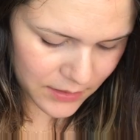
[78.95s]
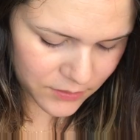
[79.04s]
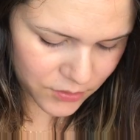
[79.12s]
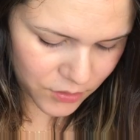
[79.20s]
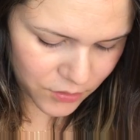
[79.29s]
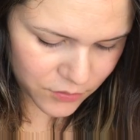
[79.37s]

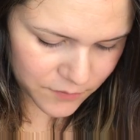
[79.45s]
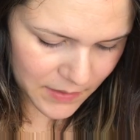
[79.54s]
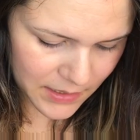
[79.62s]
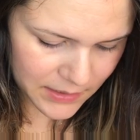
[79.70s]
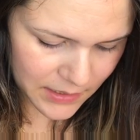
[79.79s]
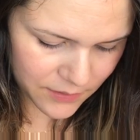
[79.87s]
excuse
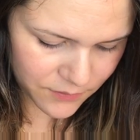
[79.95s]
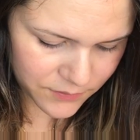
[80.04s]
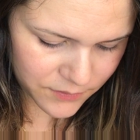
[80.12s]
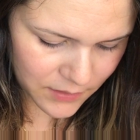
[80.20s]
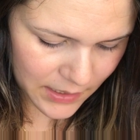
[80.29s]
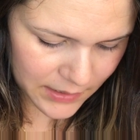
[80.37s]
my nails,
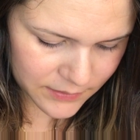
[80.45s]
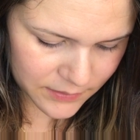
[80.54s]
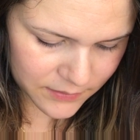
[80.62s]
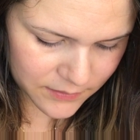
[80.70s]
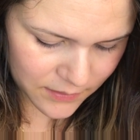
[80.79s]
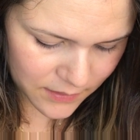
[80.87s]
they're like
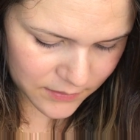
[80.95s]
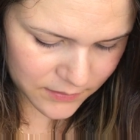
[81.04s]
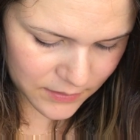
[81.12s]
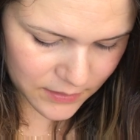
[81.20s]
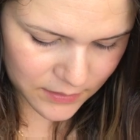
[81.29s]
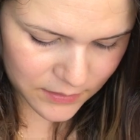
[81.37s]

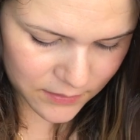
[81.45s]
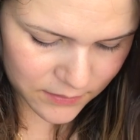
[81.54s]
disgusting.